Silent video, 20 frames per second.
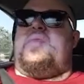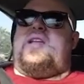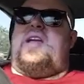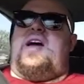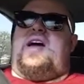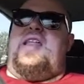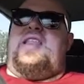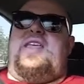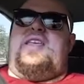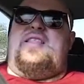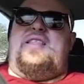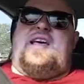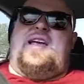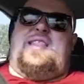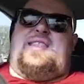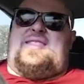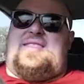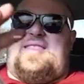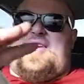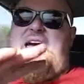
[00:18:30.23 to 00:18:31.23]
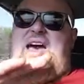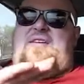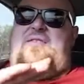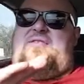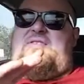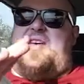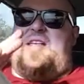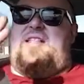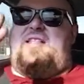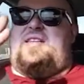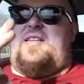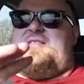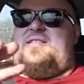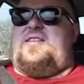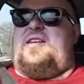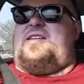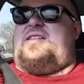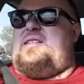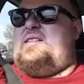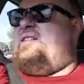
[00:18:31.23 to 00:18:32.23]
I didn't like that feeling.
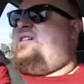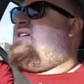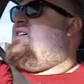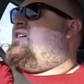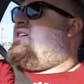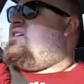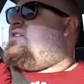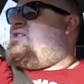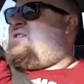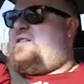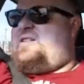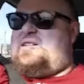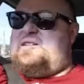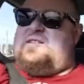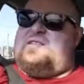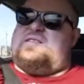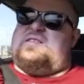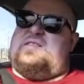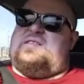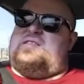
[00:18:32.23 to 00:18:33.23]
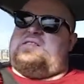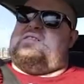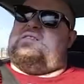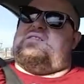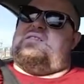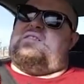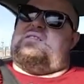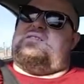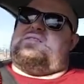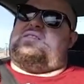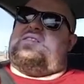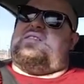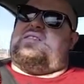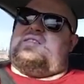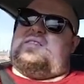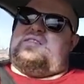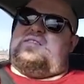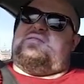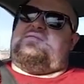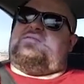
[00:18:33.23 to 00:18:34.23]
Like, it's like
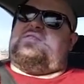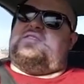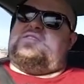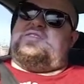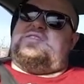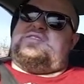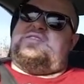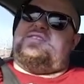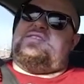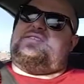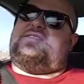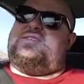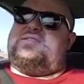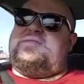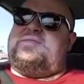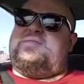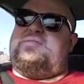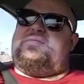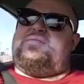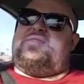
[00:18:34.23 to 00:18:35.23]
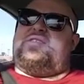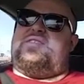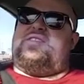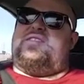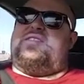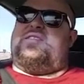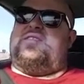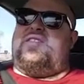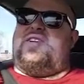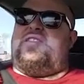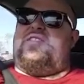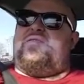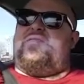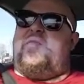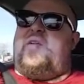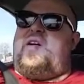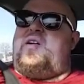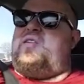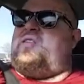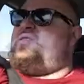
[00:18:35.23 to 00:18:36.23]
I want to say something, but I don't have the
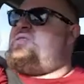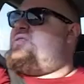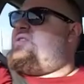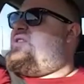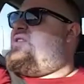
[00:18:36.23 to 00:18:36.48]
balls to